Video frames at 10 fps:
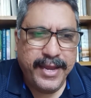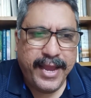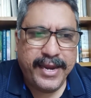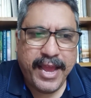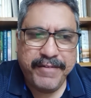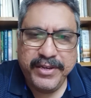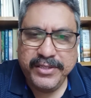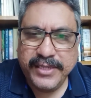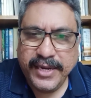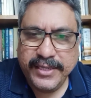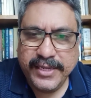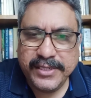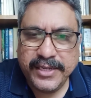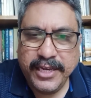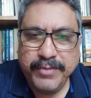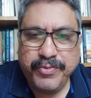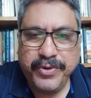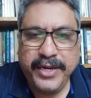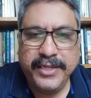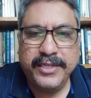And having said this, he
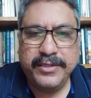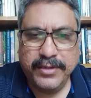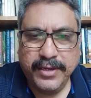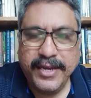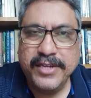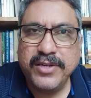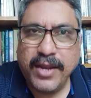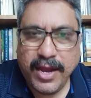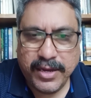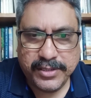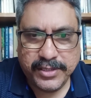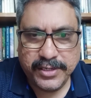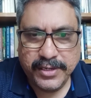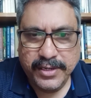breathed his last.